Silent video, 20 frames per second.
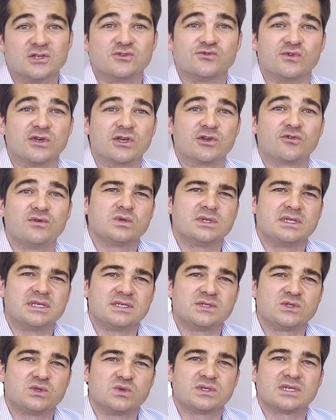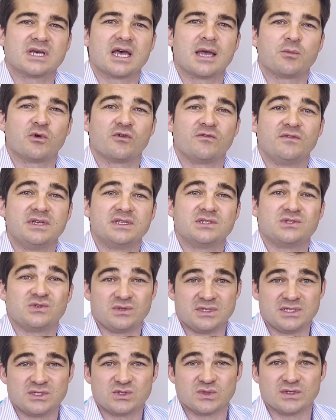To increase these 2 types of leads, you
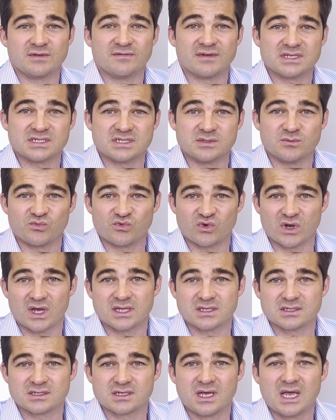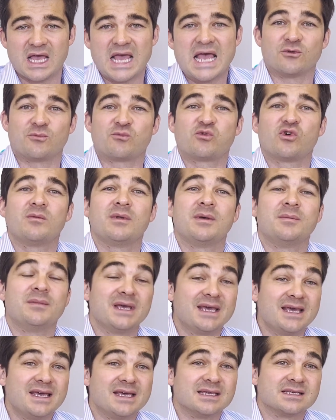need to invest in brand. Problem
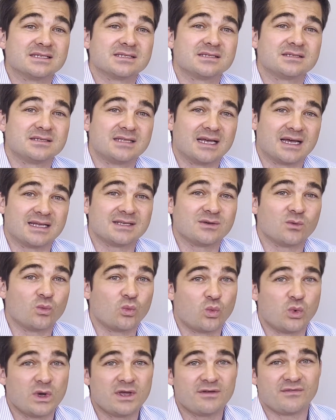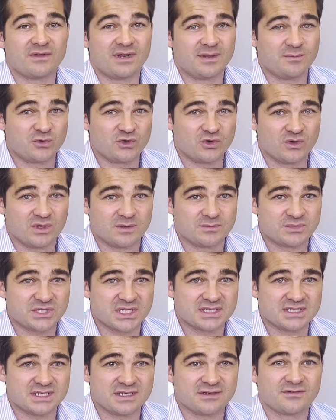is that with an MQL
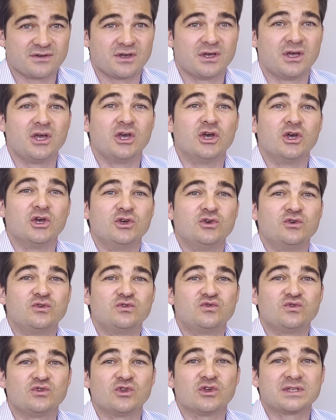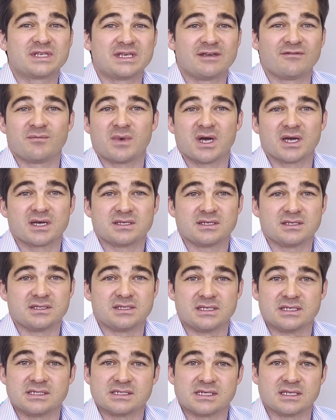objective, you do not give marketing
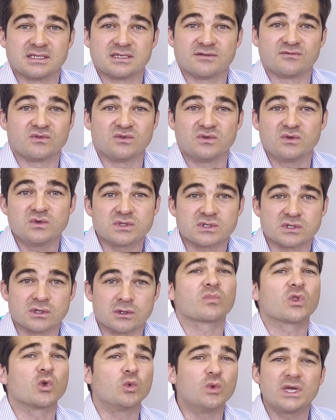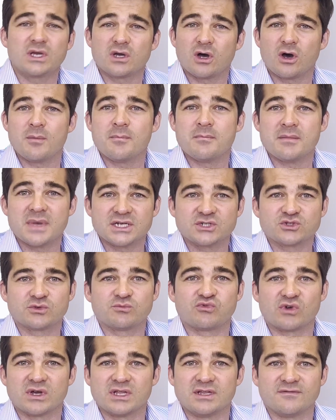the incentive to do so. We can't measure
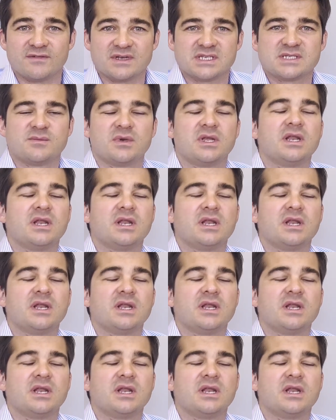brand investment